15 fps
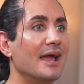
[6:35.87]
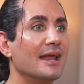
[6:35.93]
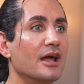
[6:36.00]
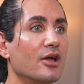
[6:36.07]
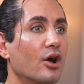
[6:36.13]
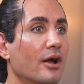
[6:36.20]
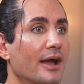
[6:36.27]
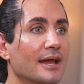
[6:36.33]

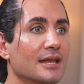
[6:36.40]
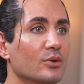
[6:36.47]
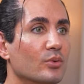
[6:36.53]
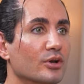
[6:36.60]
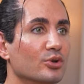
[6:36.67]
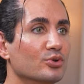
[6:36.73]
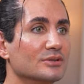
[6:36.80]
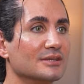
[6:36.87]
And
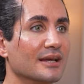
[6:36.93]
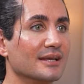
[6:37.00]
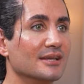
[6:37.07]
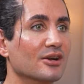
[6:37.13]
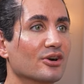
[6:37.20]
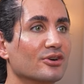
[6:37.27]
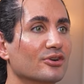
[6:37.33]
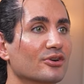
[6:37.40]
anyone who's
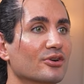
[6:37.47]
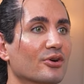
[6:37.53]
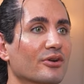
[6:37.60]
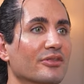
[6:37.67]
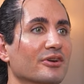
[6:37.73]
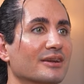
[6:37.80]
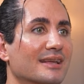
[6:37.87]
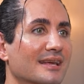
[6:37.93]
like younger
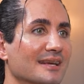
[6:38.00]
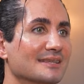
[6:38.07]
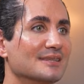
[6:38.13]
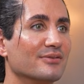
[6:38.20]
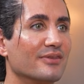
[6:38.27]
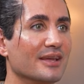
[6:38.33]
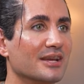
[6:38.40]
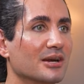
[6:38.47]
or their
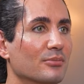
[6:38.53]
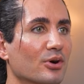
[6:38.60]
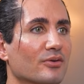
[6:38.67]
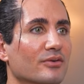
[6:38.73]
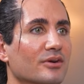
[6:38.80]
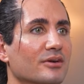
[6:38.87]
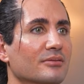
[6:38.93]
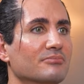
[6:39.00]
kids, if they come
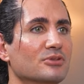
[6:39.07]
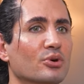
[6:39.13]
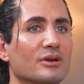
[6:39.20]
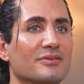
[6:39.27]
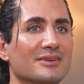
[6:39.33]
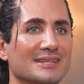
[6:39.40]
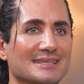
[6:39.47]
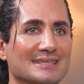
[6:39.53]
over,
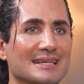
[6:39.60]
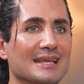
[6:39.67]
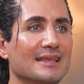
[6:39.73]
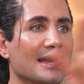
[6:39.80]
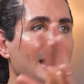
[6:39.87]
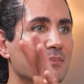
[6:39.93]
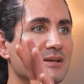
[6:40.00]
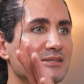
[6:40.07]
don't even see
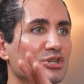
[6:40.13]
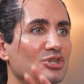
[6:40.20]
the Emmys.